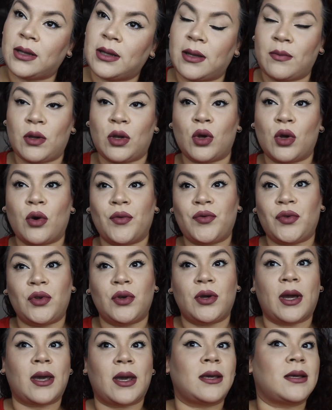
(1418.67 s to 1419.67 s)
Let me know if you
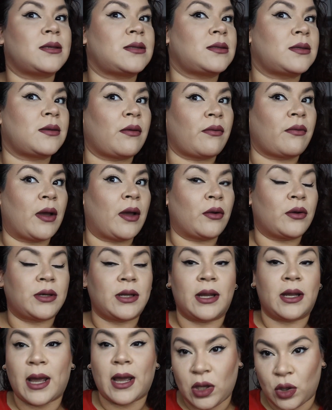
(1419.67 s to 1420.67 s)
guys found
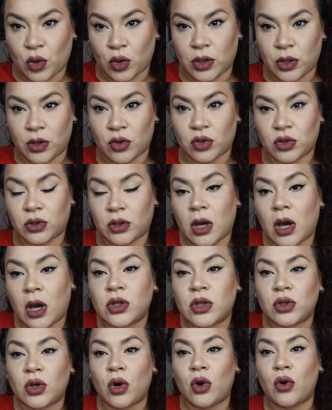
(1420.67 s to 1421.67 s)
it at your nearest
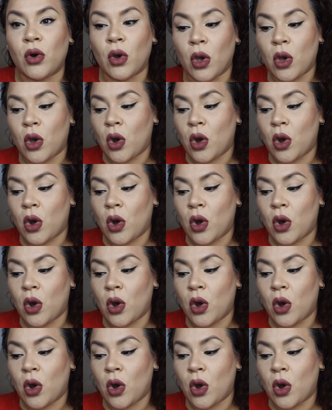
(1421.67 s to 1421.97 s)
Costco